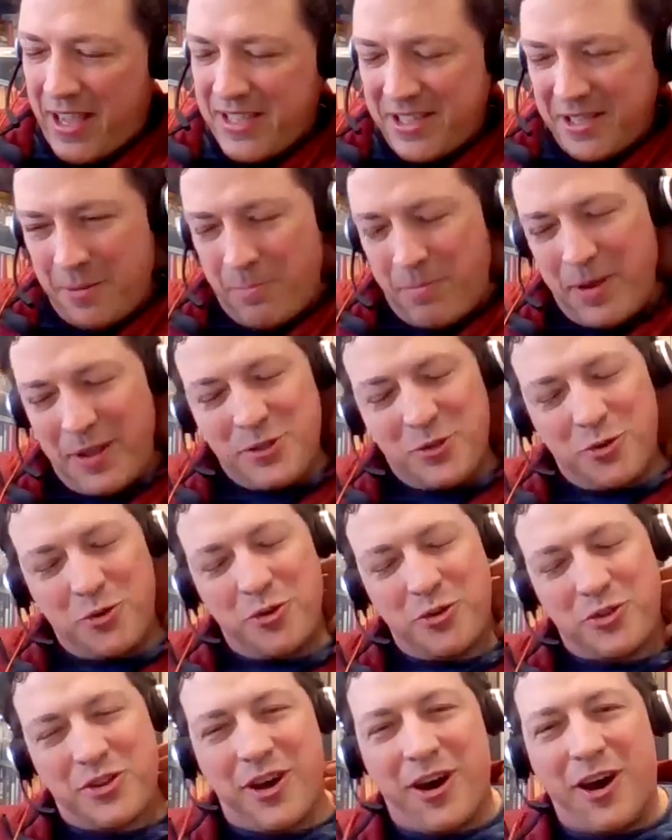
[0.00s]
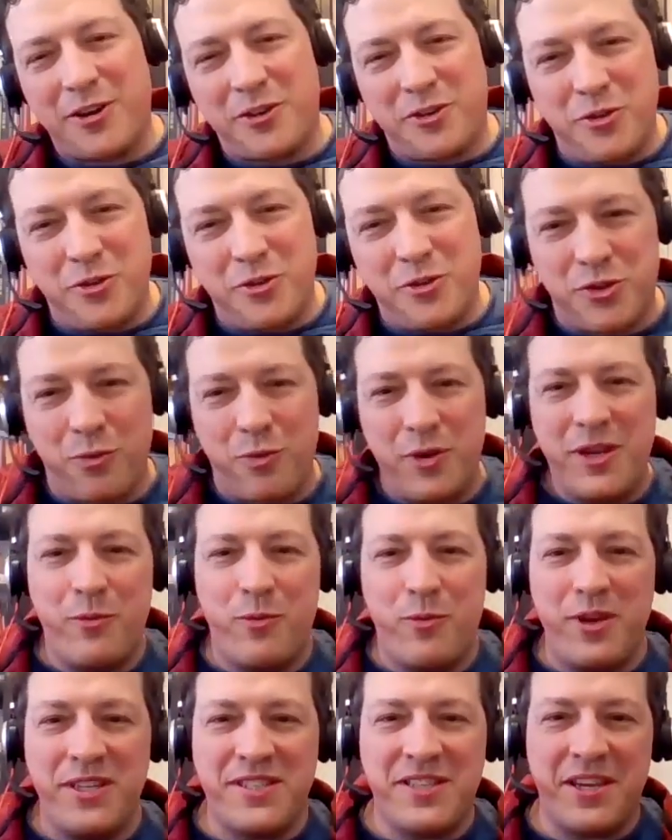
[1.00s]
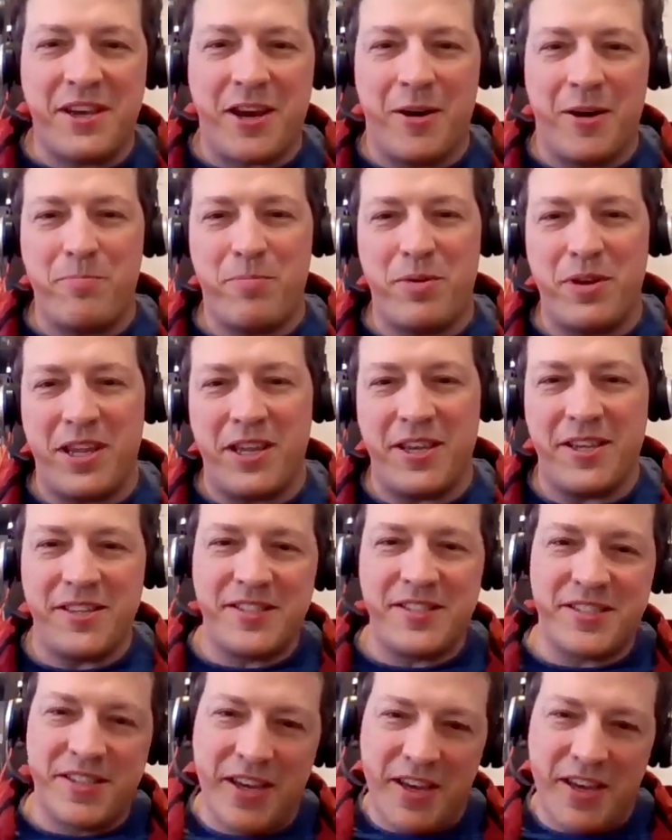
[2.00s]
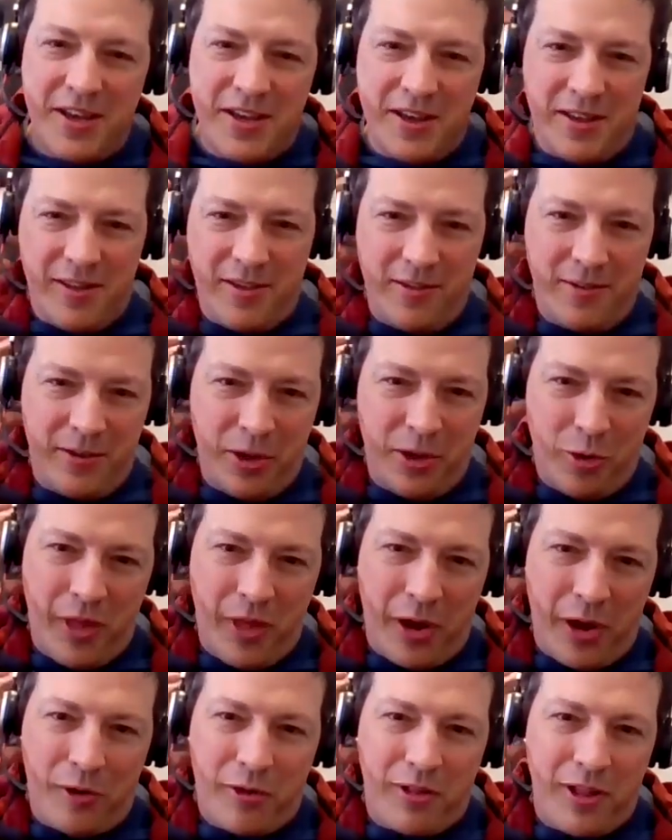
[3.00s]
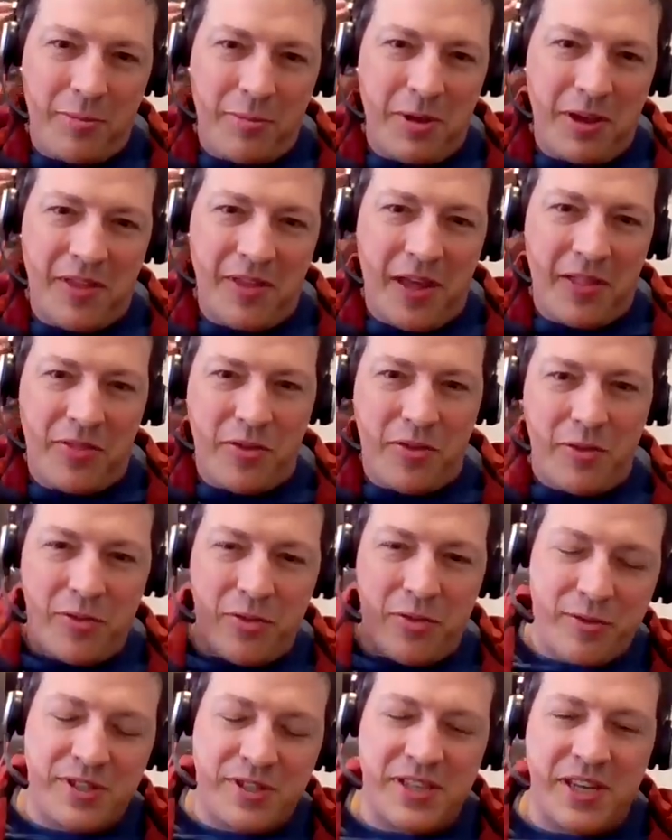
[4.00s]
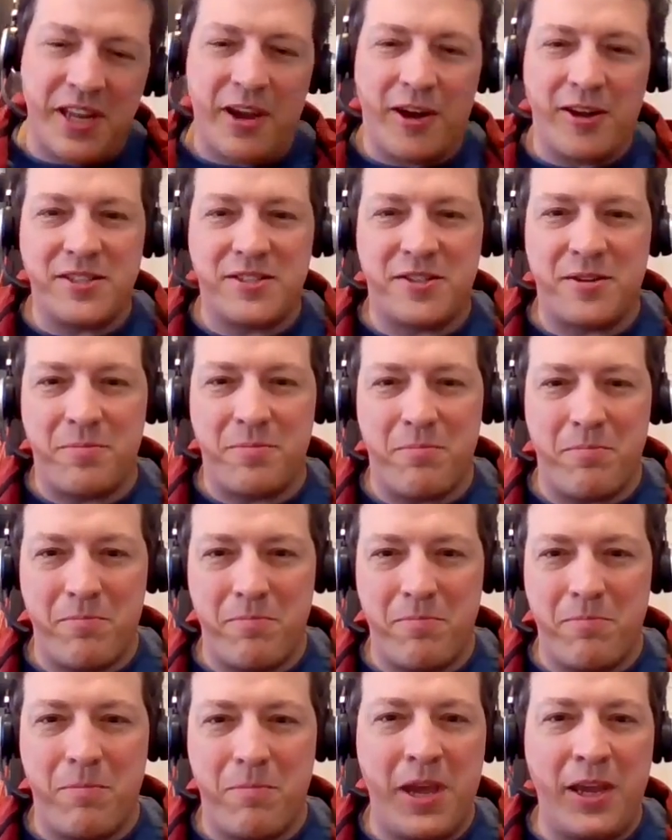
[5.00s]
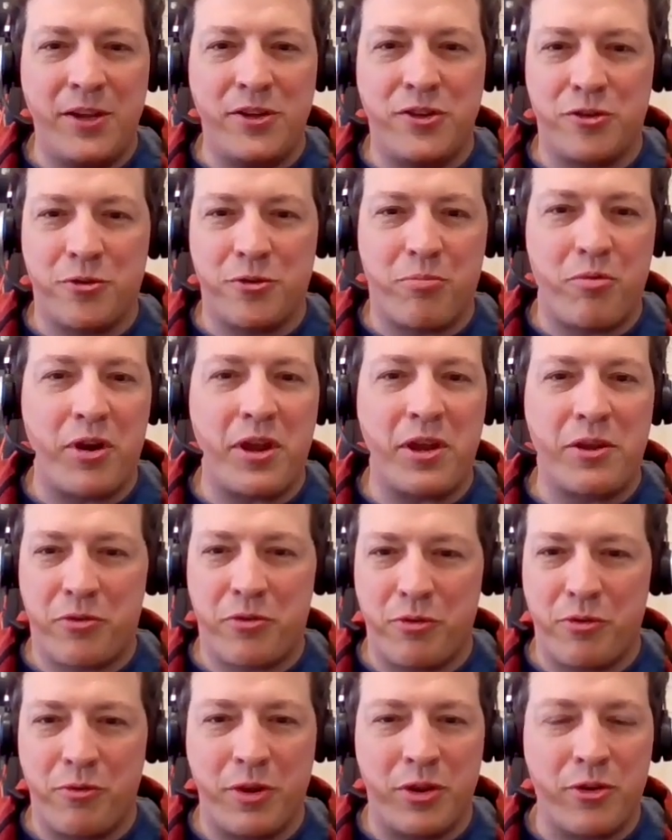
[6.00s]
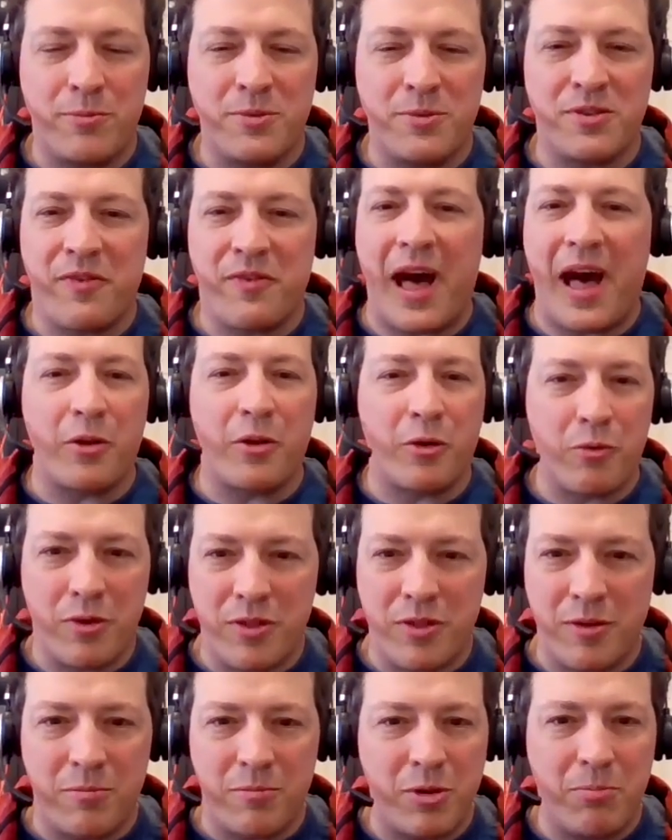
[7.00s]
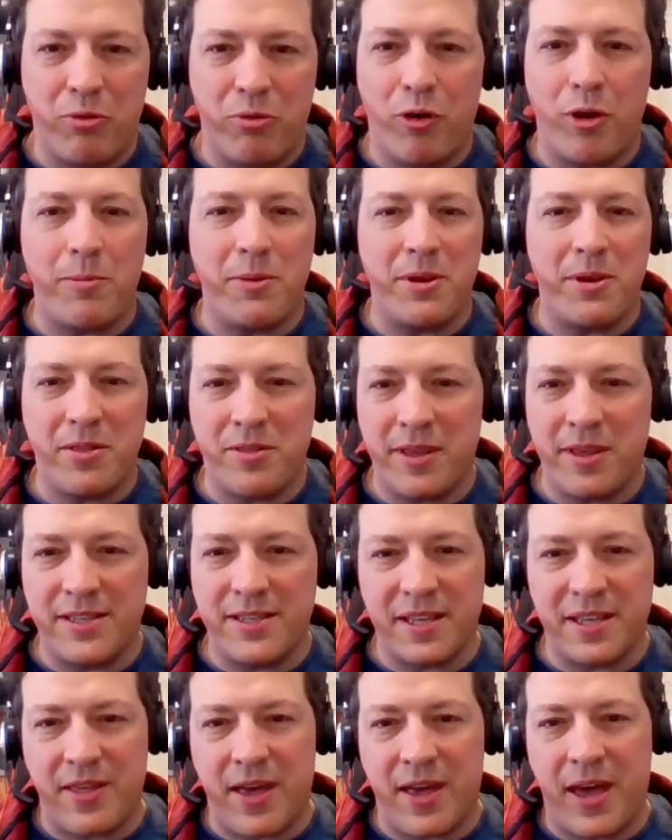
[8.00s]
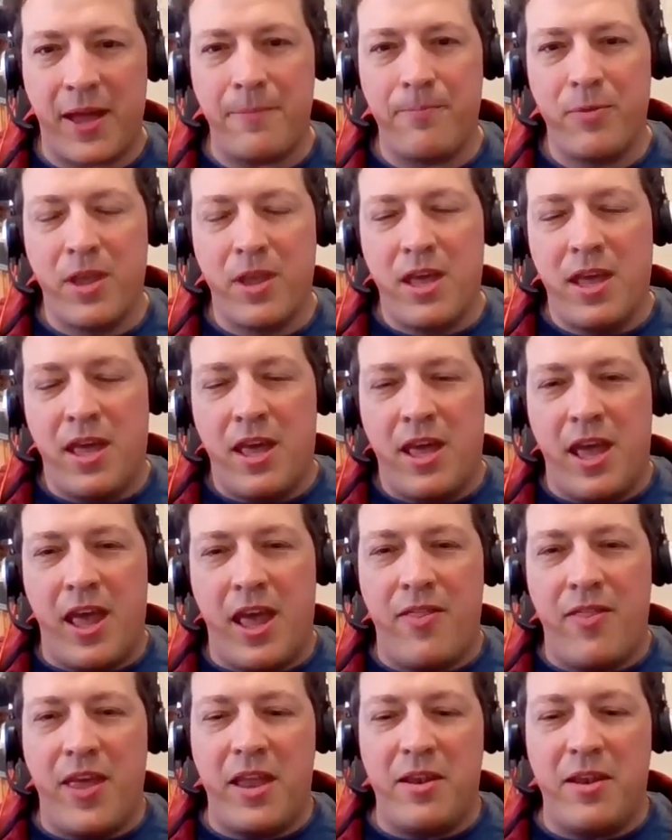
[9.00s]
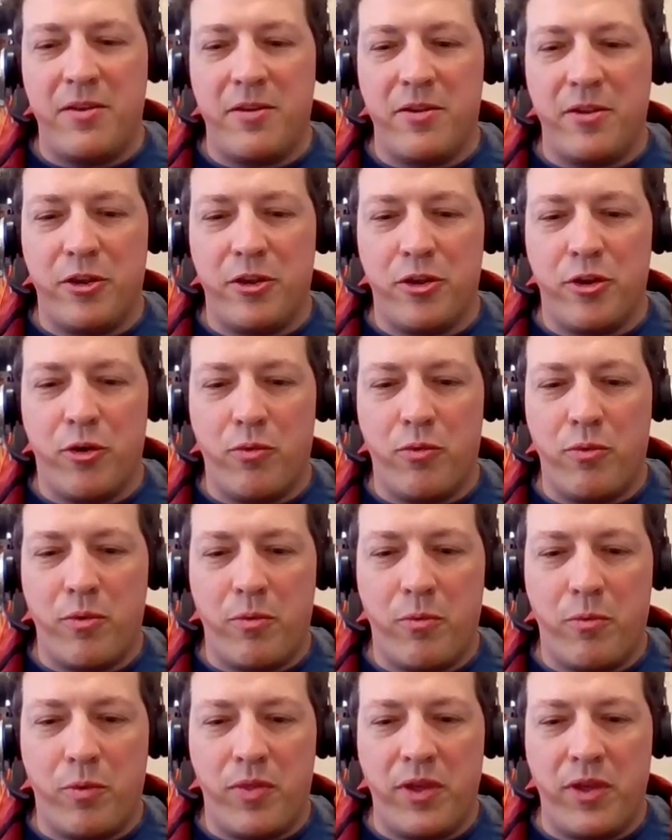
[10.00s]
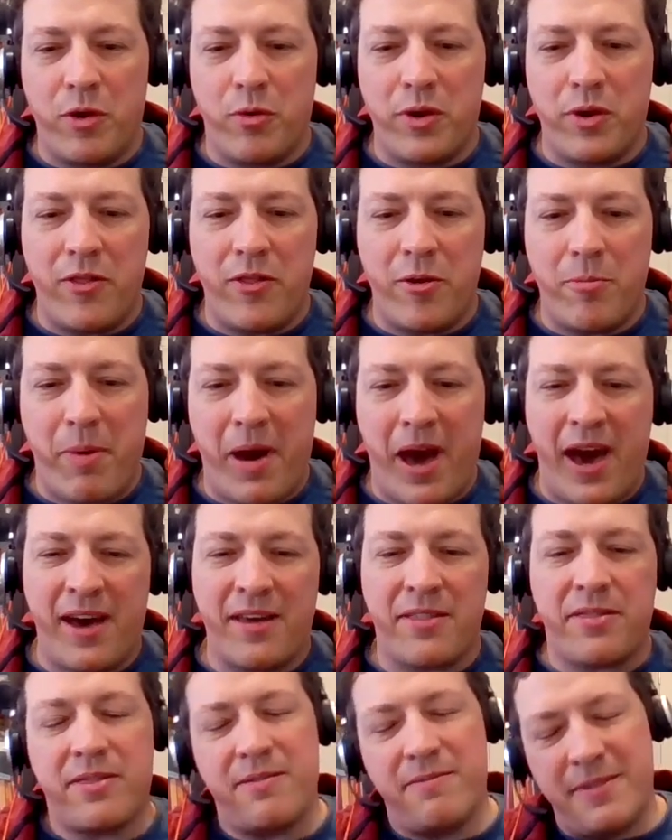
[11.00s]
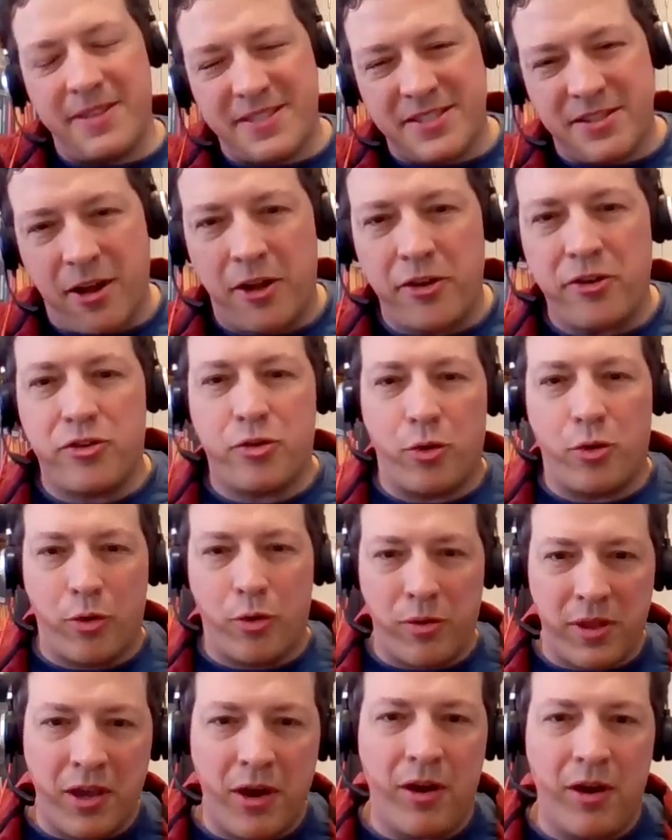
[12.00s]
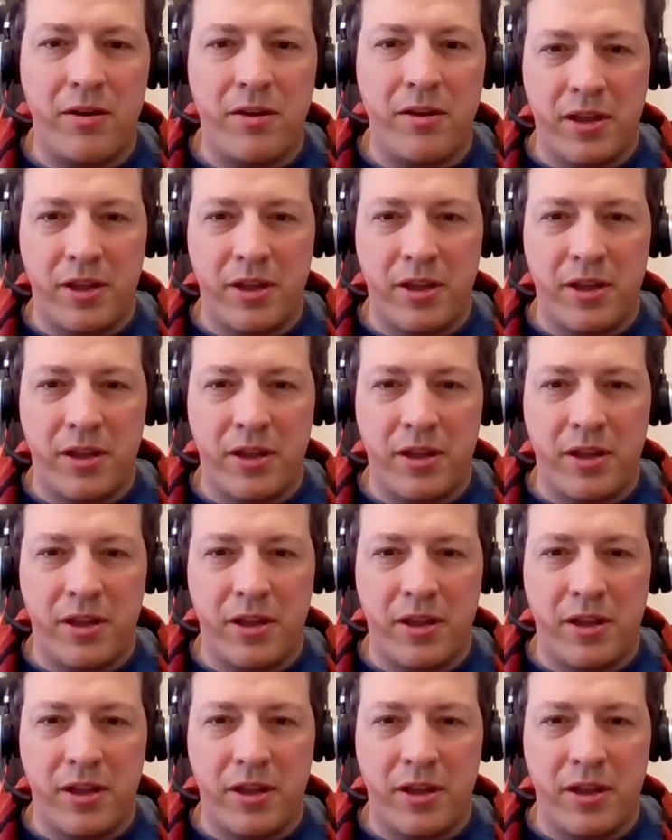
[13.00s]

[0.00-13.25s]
guess it depends who you talk to. So we see companies, that are claiming that they're sitting on some major breakthrough in terms of algorithm deployment, things like that. And then, when they go down the path, it's not totally